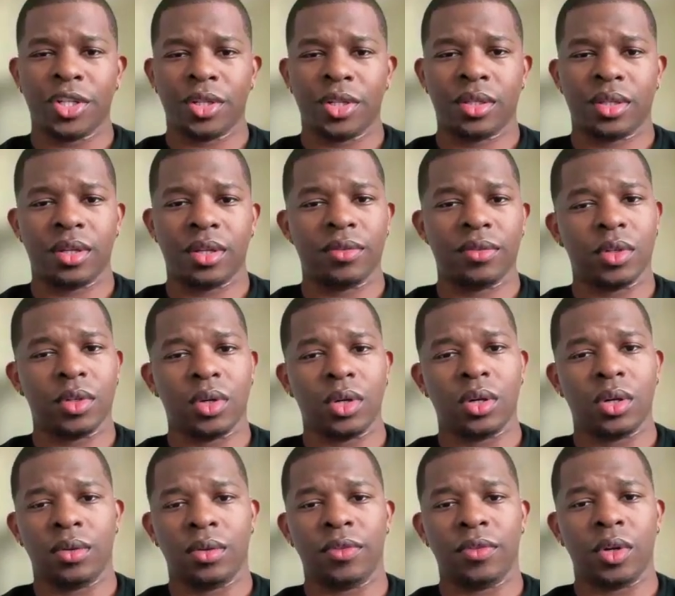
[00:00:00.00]
margins of
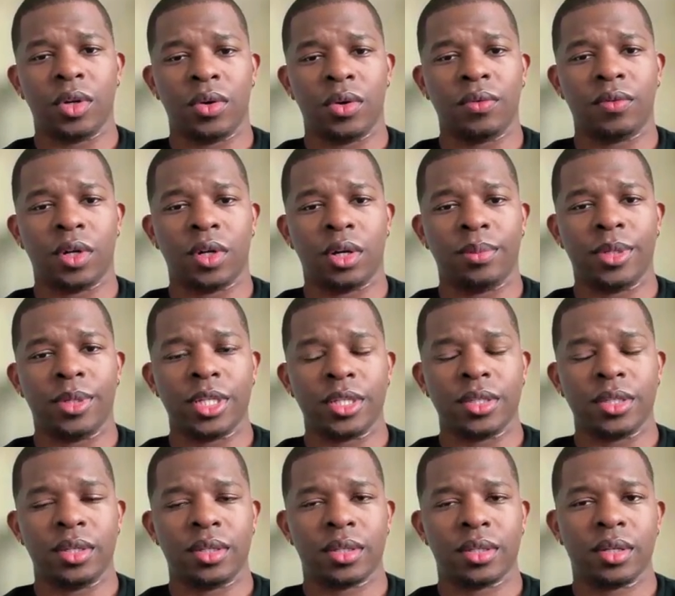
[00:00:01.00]
the overall
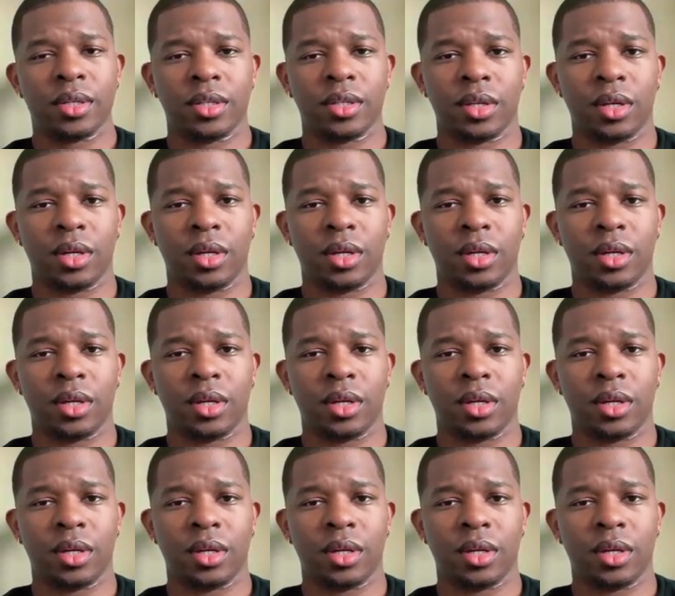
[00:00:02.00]
business.